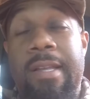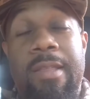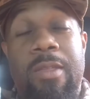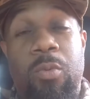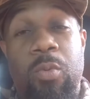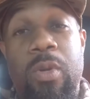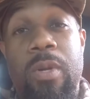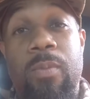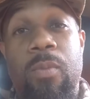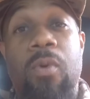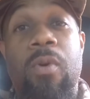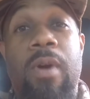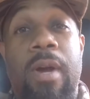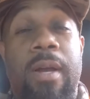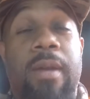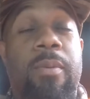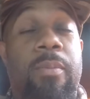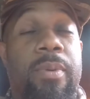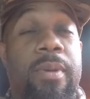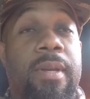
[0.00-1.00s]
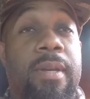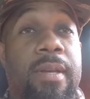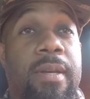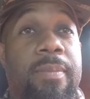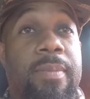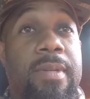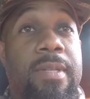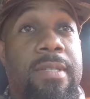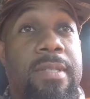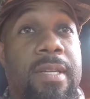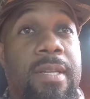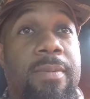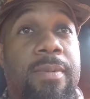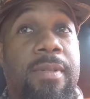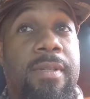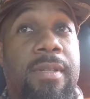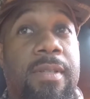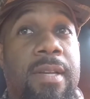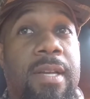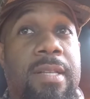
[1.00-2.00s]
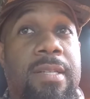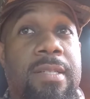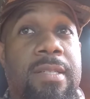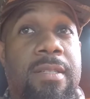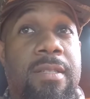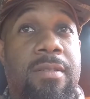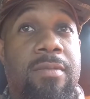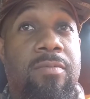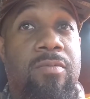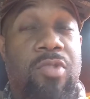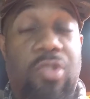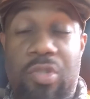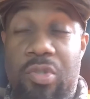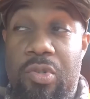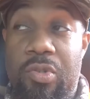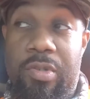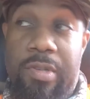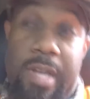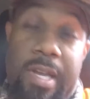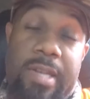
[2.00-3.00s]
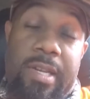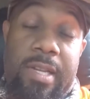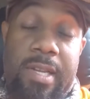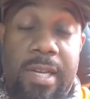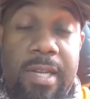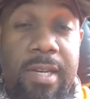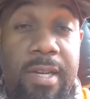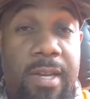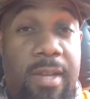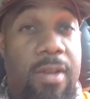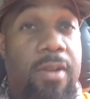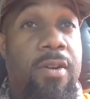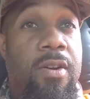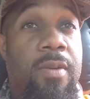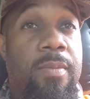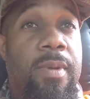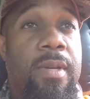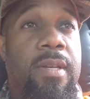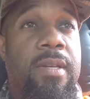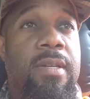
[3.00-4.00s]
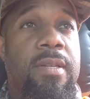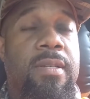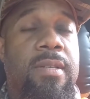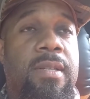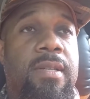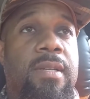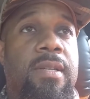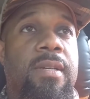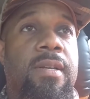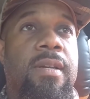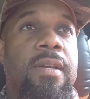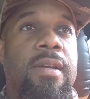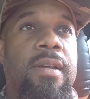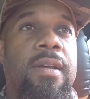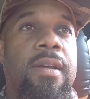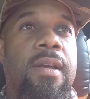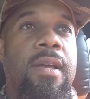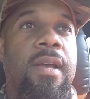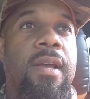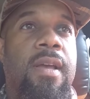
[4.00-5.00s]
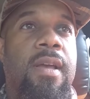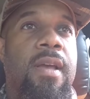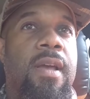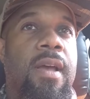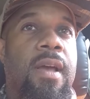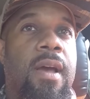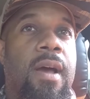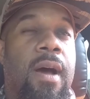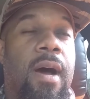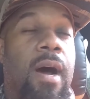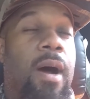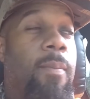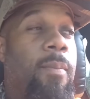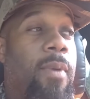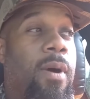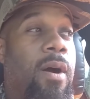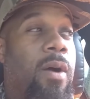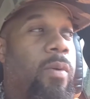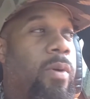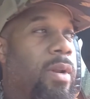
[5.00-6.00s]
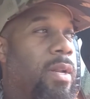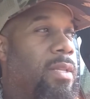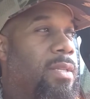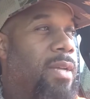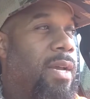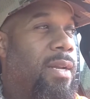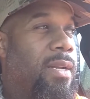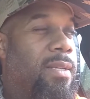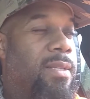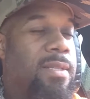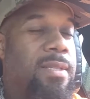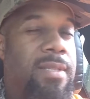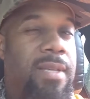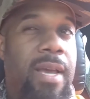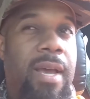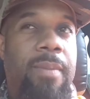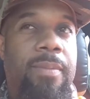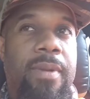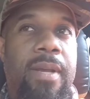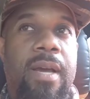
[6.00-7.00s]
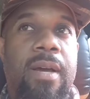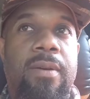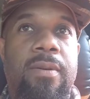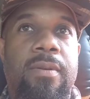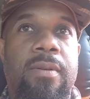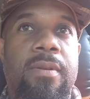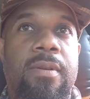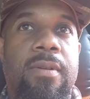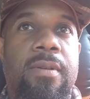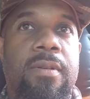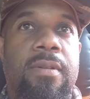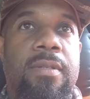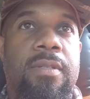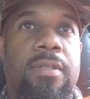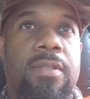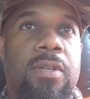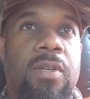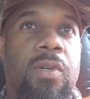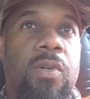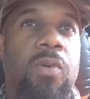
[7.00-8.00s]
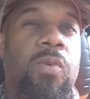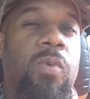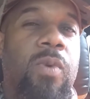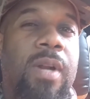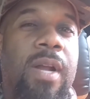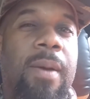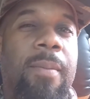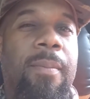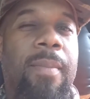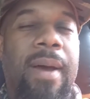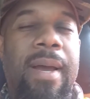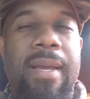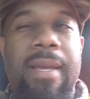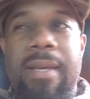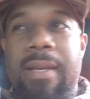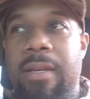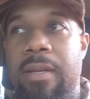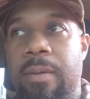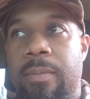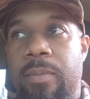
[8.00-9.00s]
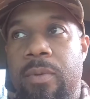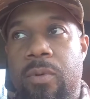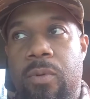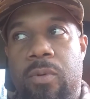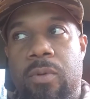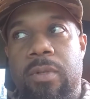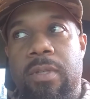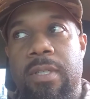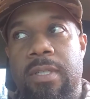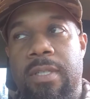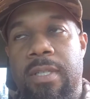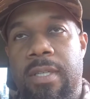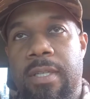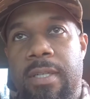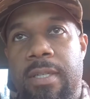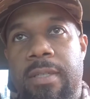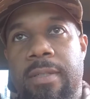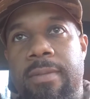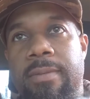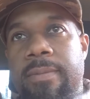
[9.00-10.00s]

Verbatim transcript: three more I can pick up in this neighborhood. I just choose not to cut that yard because uh, I'm already kind of tapped out. So what I might end up doing is uh,